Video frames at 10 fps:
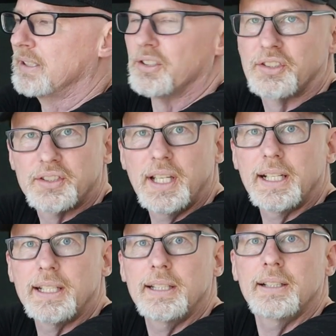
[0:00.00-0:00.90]

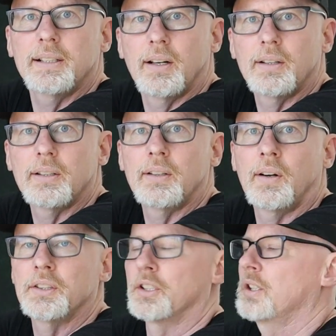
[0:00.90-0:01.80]
steady
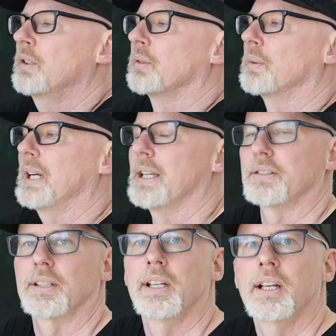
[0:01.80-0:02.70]
onto the rest.